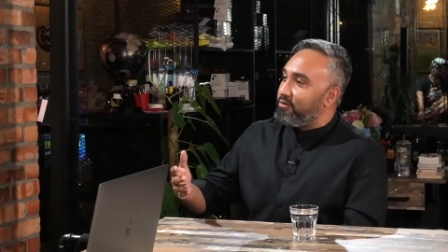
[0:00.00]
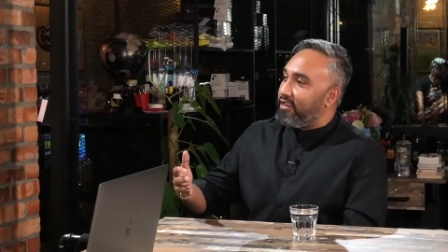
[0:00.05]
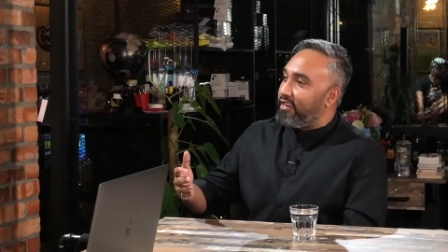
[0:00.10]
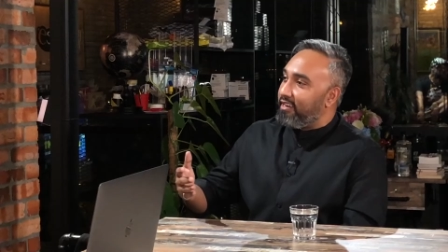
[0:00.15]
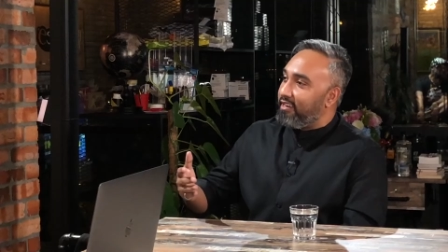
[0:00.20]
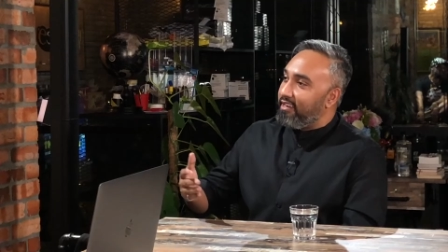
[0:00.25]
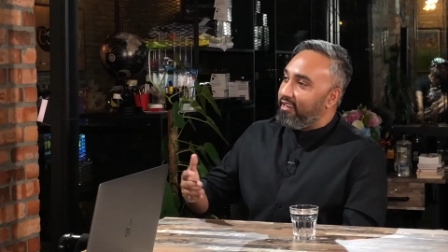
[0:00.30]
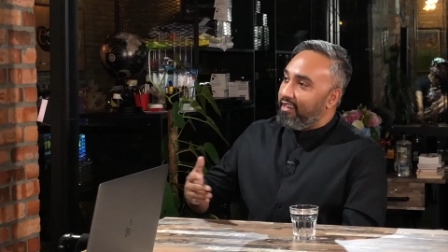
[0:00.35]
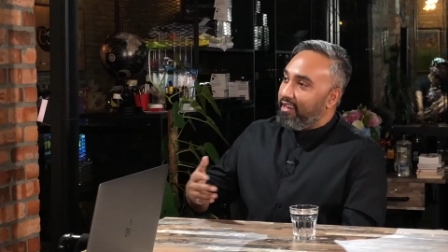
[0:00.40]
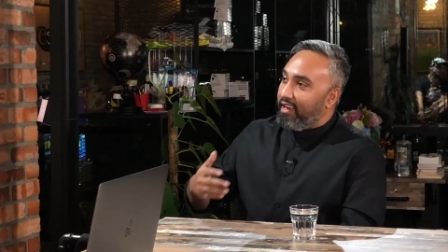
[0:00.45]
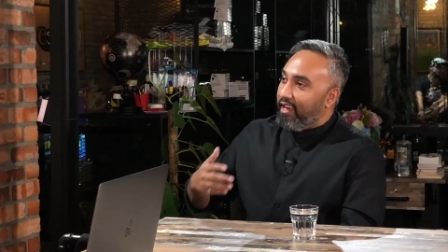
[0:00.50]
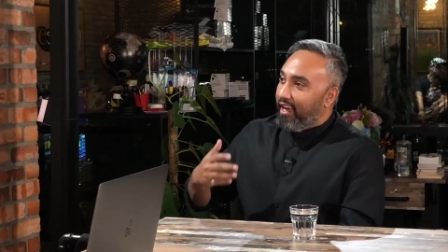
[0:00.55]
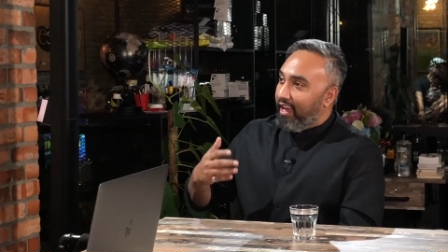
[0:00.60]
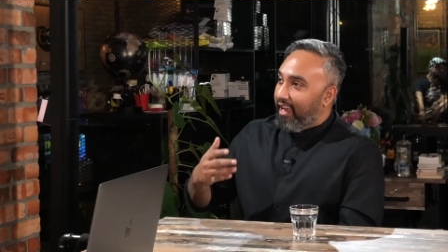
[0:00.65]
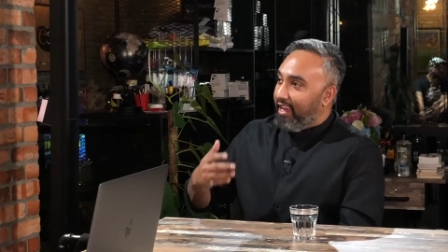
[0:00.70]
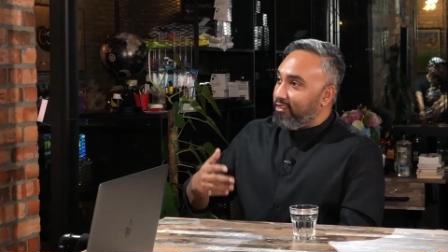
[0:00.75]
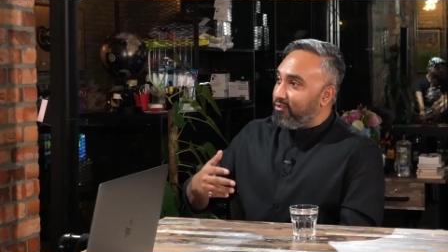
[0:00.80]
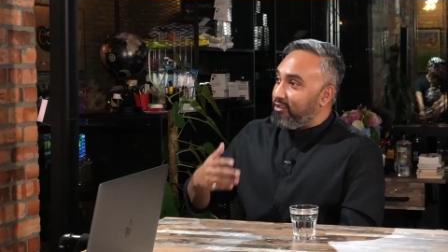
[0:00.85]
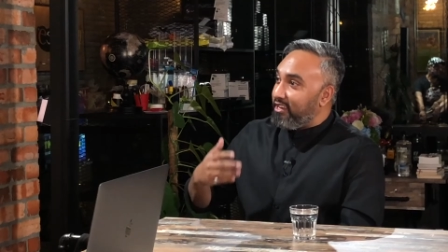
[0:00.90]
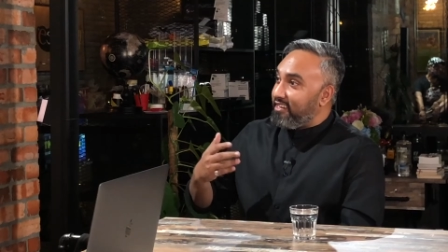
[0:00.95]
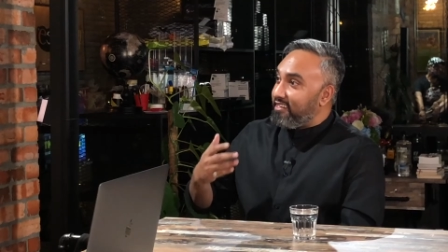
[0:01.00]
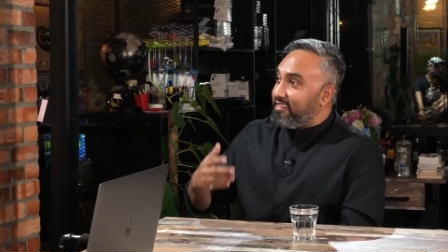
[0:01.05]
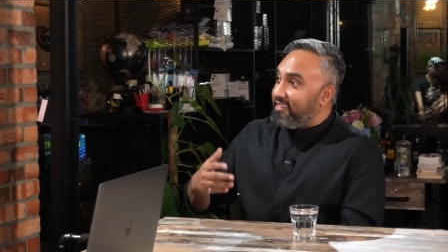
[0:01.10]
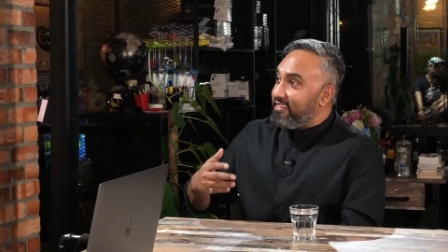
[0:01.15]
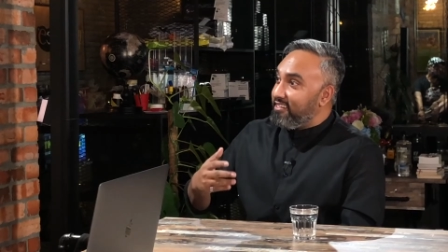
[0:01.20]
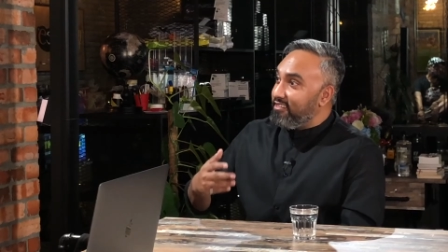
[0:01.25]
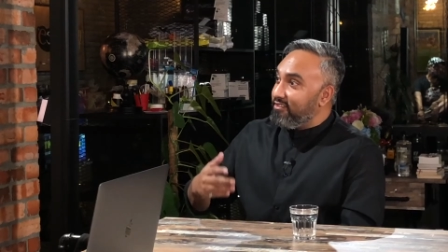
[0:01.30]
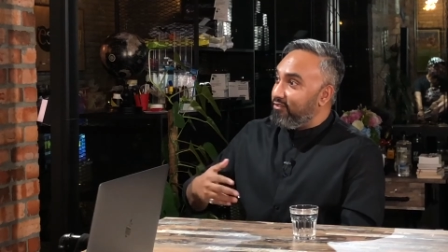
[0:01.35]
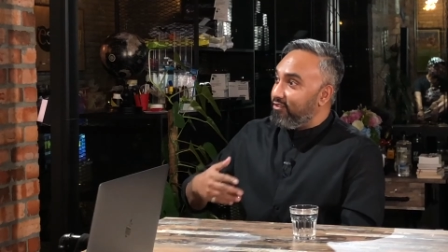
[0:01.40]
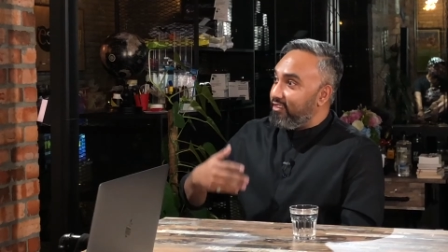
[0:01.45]
where I had to get
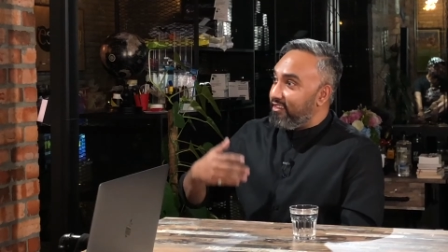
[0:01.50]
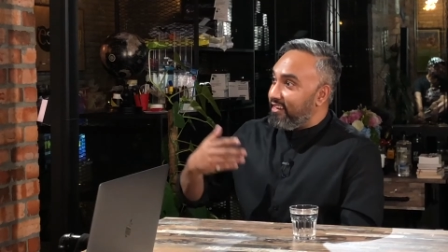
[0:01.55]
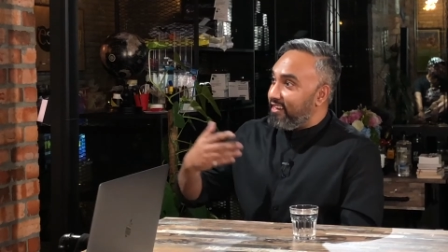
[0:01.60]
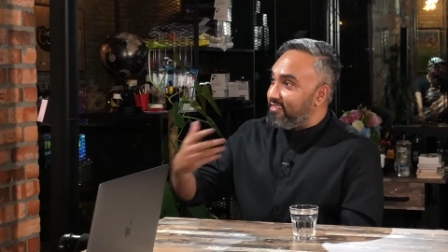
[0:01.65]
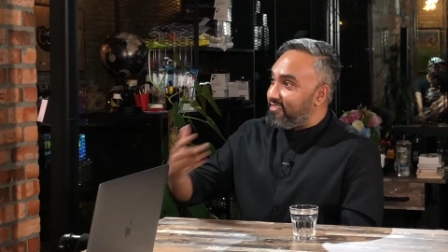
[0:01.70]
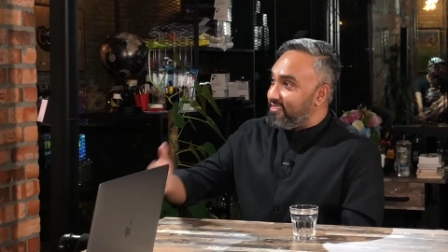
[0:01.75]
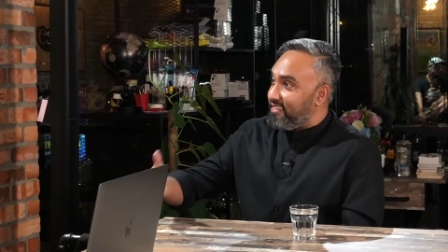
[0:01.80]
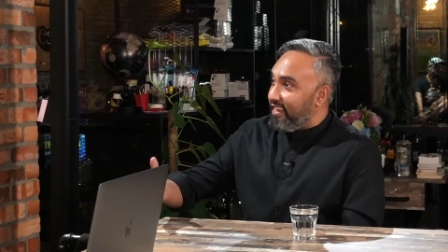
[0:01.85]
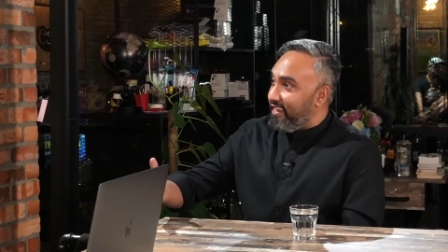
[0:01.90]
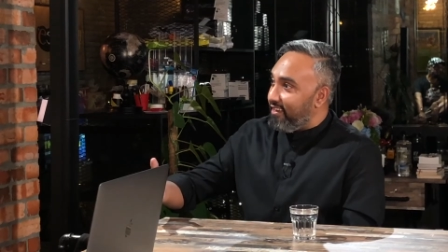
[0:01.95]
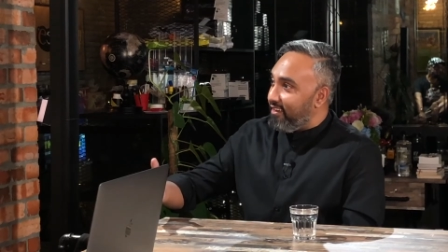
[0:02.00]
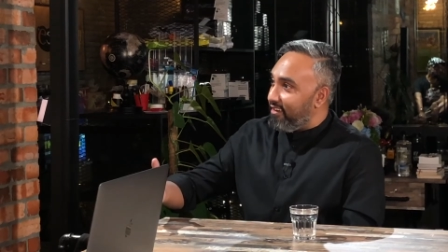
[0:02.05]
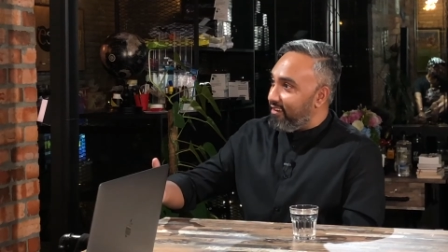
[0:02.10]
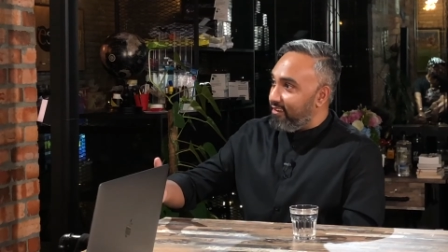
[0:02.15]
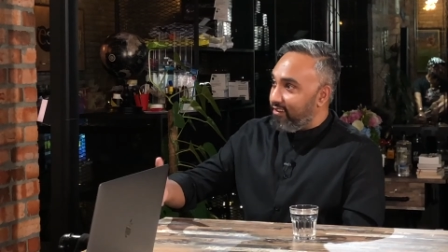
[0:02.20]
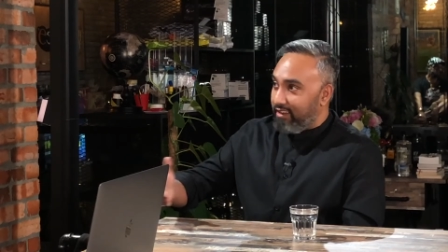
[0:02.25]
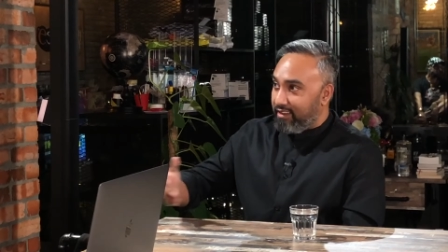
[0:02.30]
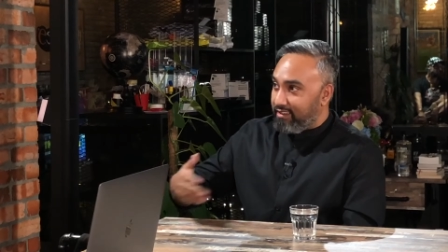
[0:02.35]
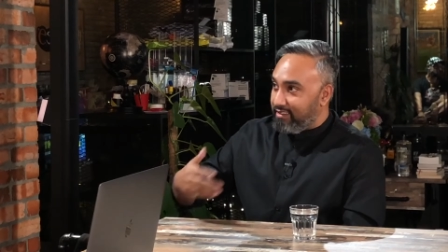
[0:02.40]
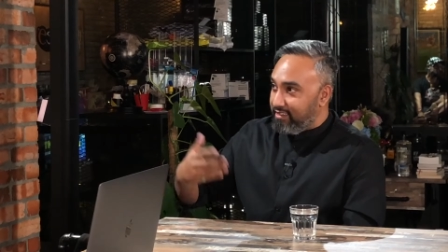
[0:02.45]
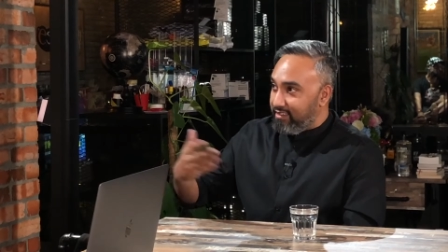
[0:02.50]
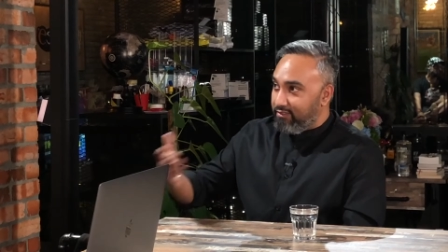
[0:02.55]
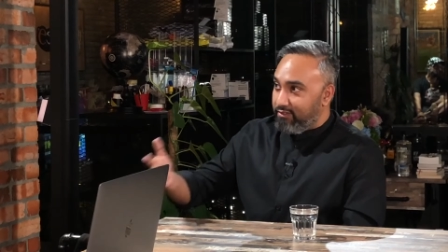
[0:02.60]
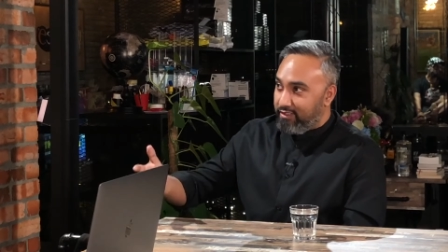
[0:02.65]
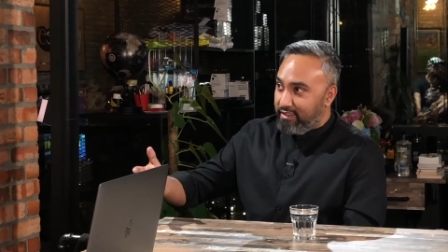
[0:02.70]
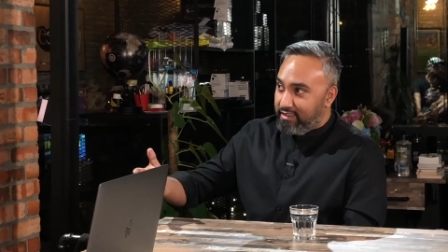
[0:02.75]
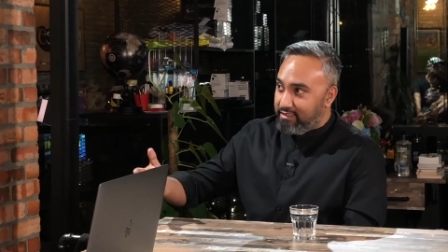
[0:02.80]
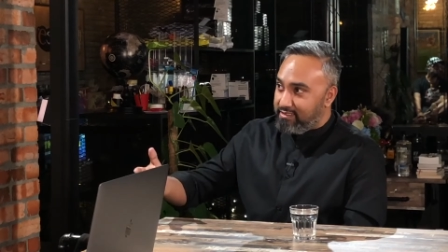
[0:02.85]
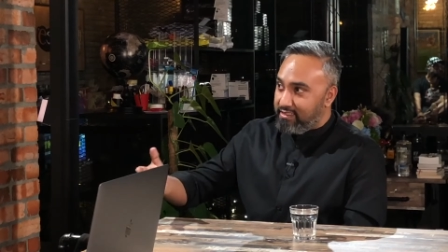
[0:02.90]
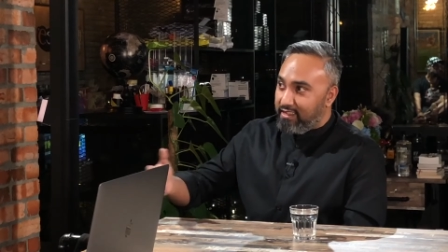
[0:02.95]
deal for the next day, yeah. like a deal
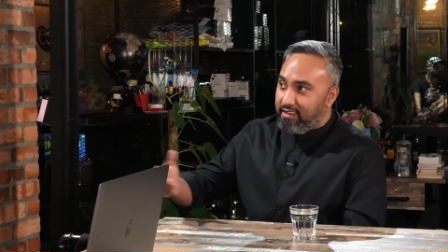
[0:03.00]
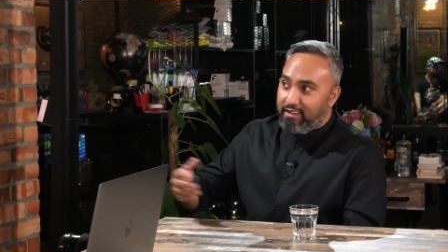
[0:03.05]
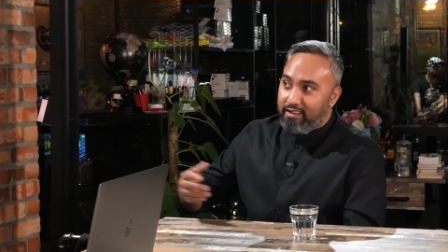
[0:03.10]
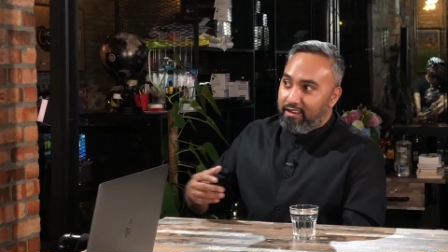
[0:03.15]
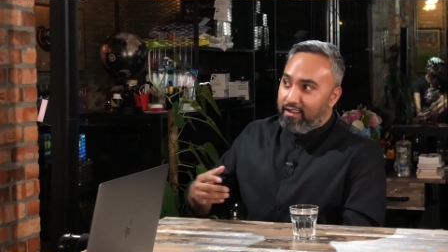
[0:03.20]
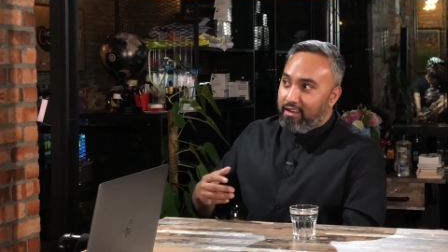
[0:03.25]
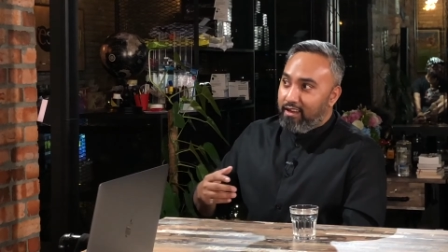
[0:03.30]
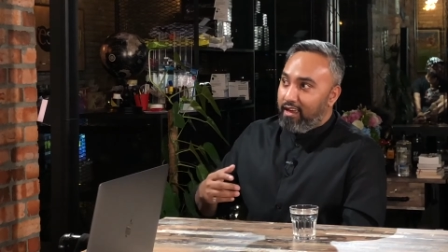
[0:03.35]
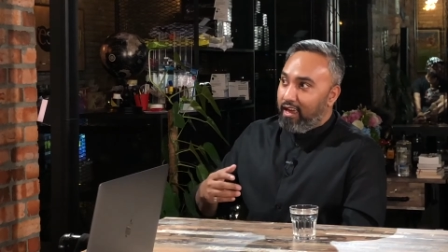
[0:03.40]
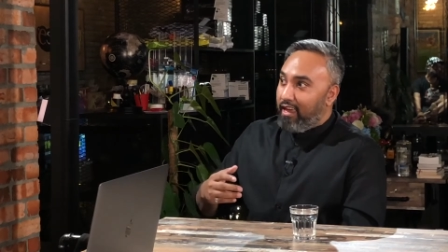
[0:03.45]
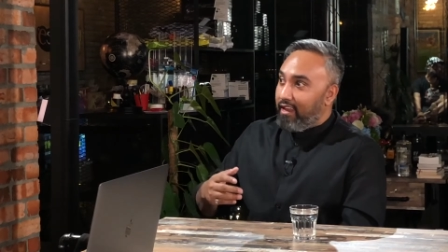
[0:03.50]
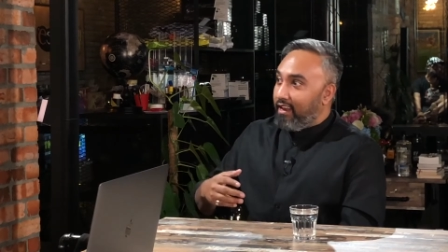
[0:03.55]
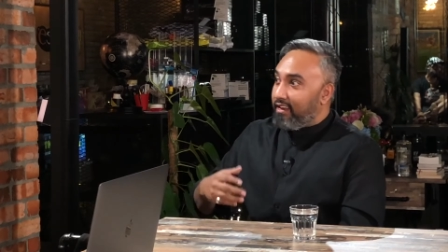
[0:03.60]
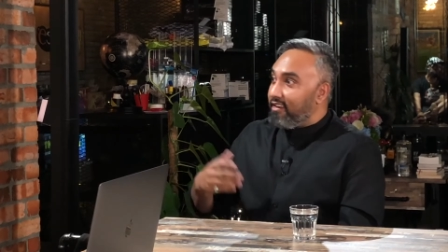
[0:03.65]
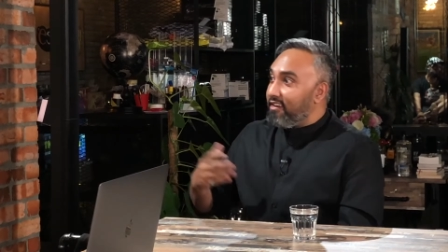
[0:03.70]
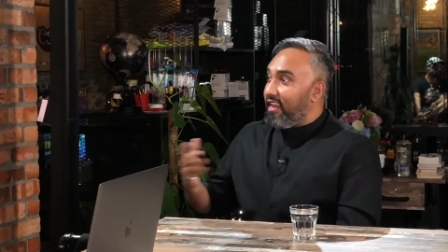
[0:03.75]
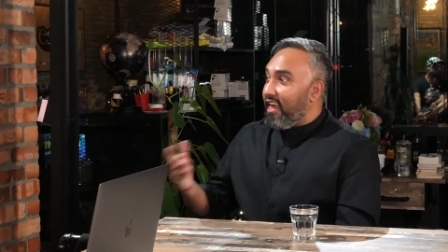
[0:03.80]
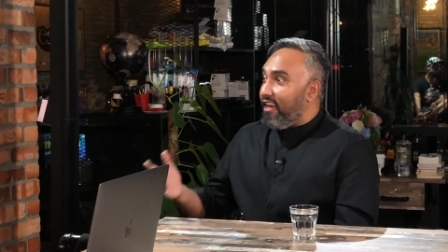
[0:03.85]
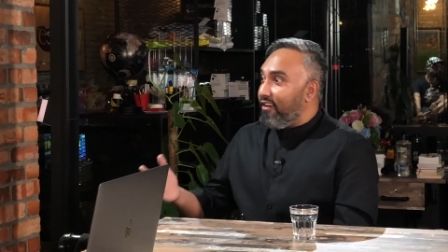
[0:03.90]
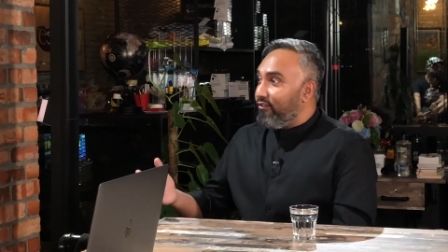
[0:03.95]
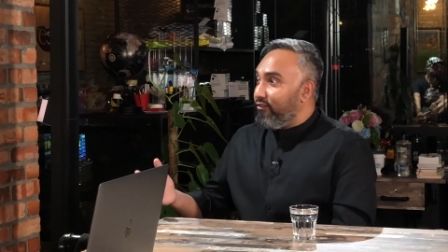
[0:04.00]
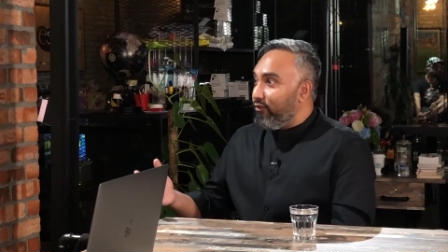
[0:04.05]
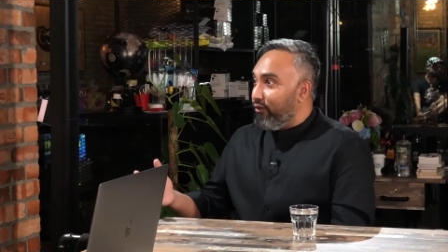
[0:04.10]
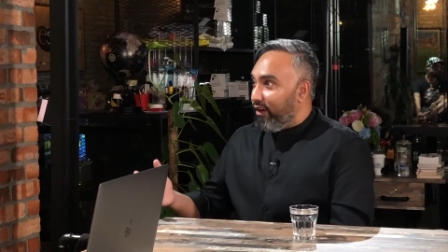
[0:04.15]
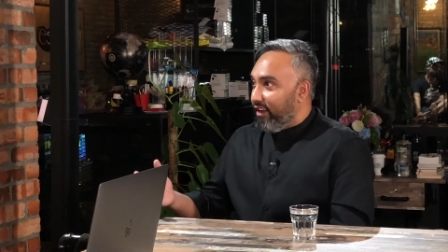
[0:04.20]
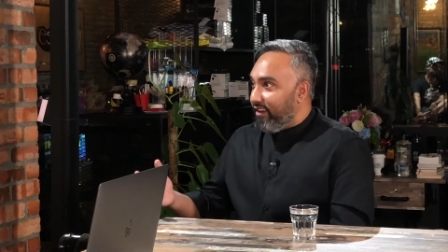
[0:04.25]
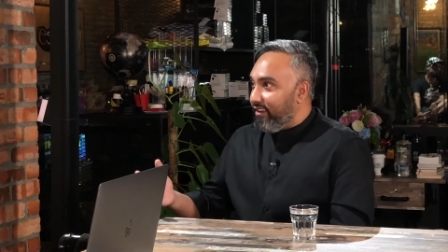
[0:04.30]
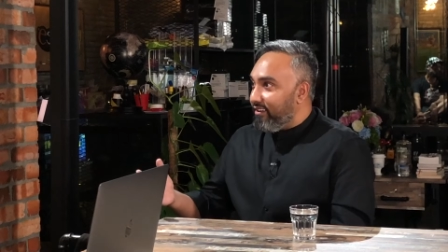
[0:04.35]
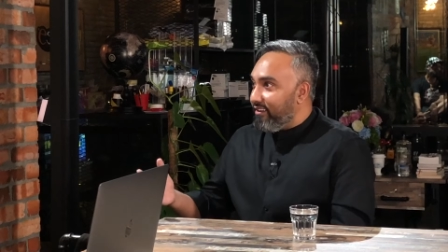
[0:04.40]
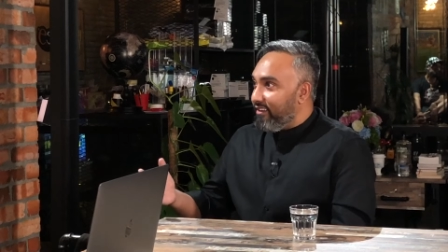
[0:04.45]
for the next day. That's right. and I deal. didn't have
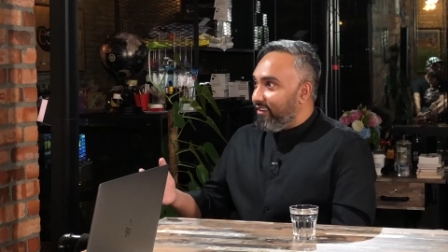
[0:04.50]
one.